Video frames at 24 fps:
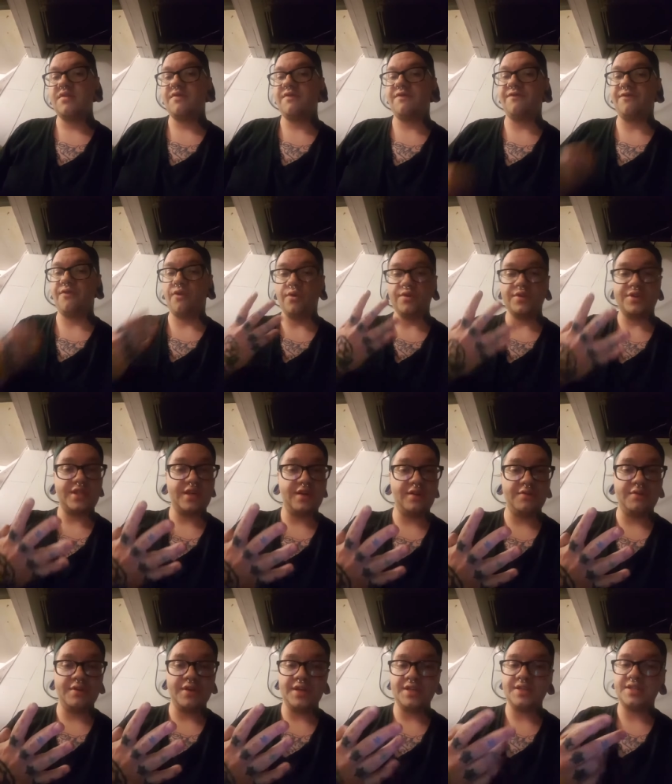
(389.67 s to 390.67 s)
Four
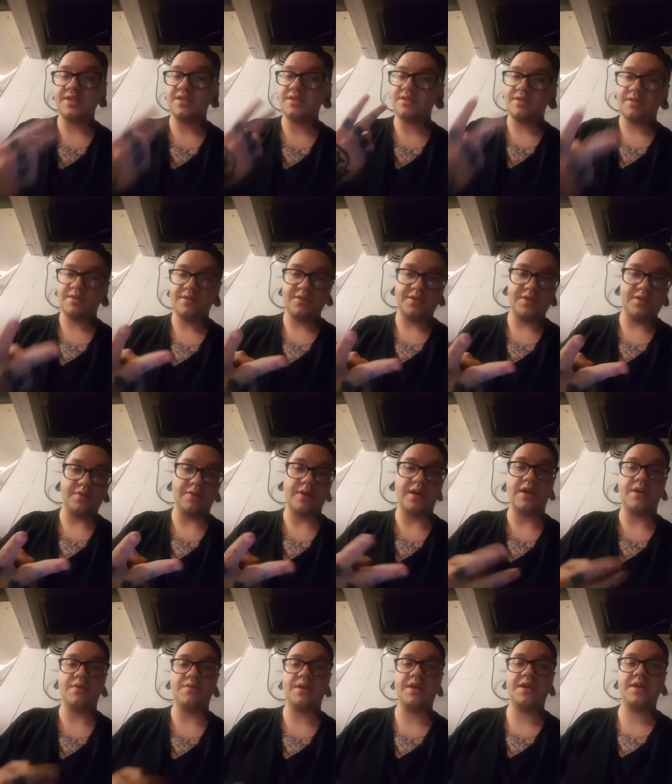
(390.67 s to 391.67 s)
single hits, two
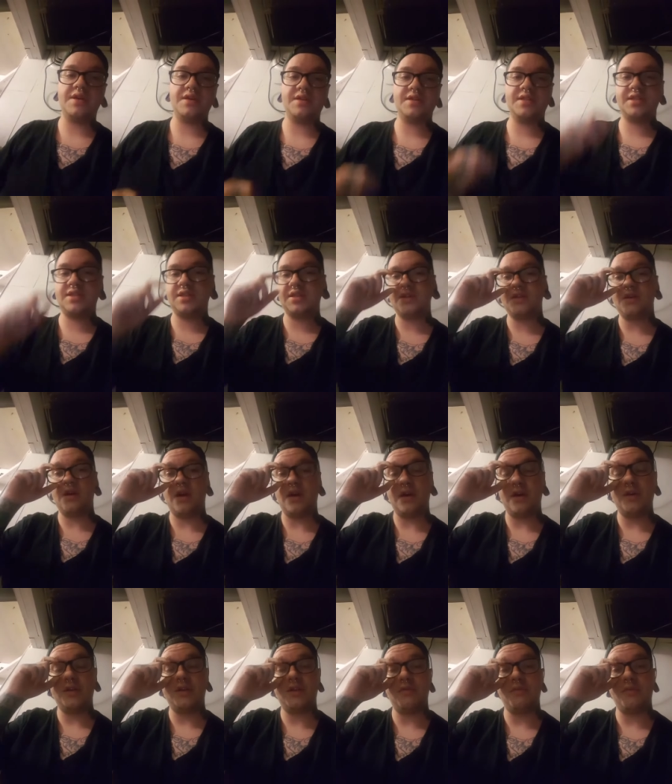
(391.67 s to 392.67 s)
AoE hits.
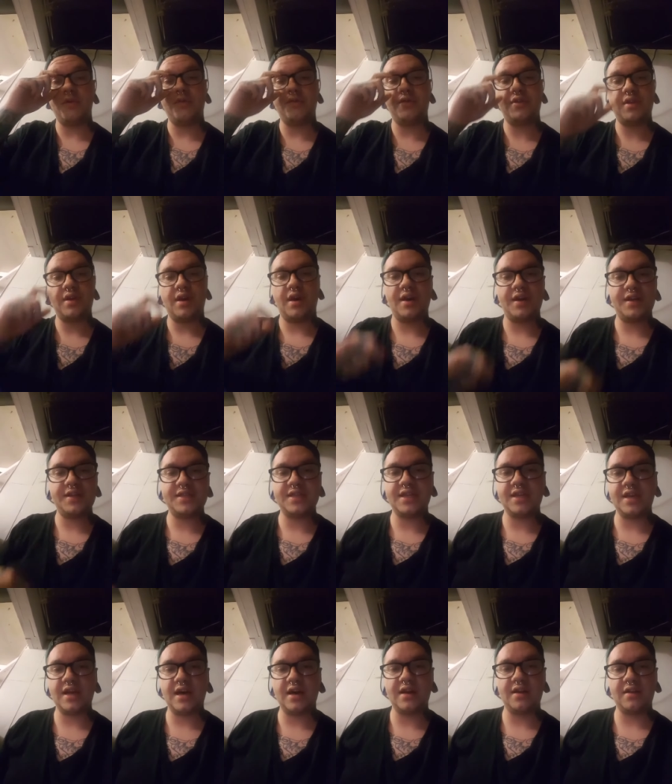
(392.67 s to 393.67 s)
Uh, they're both ice
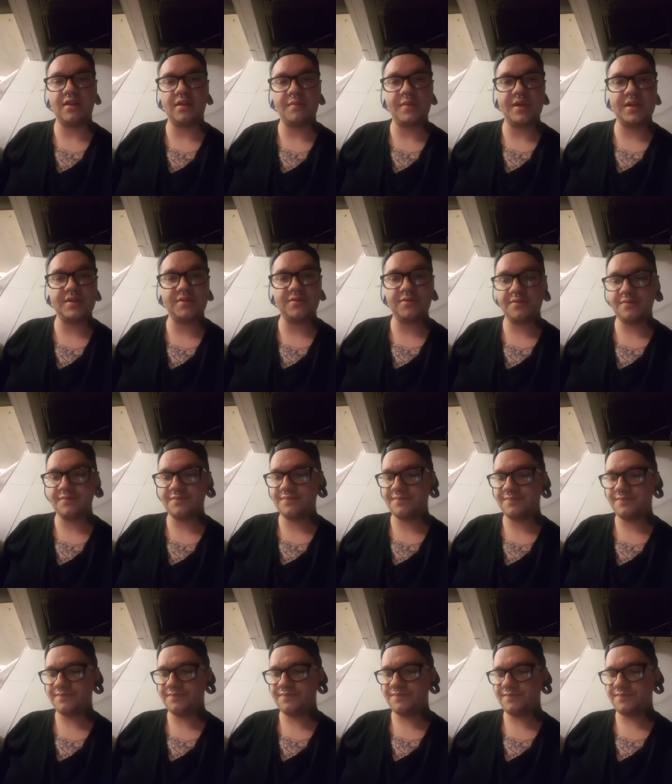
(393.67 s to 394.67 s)
and non elemental.
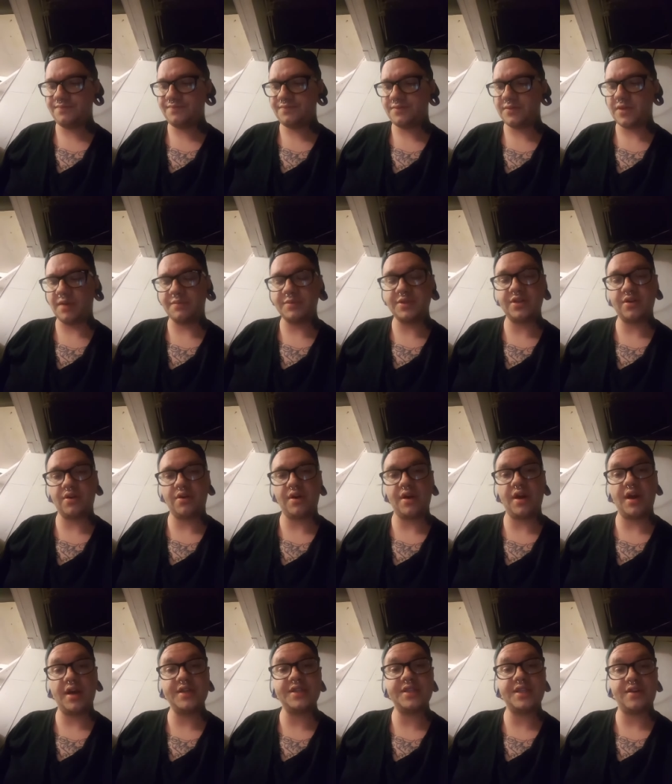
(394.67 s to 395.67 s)
I'm
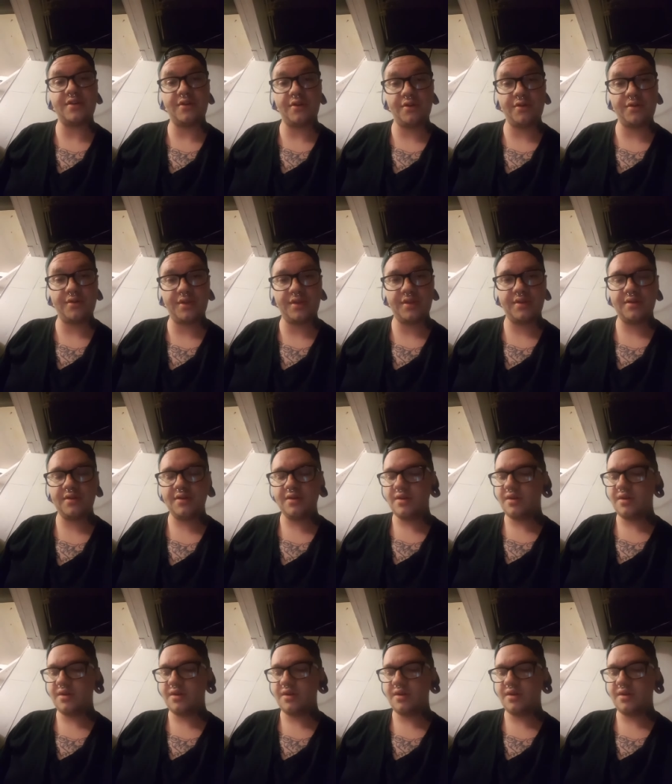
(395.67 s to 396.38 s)
sorry, ice and earth.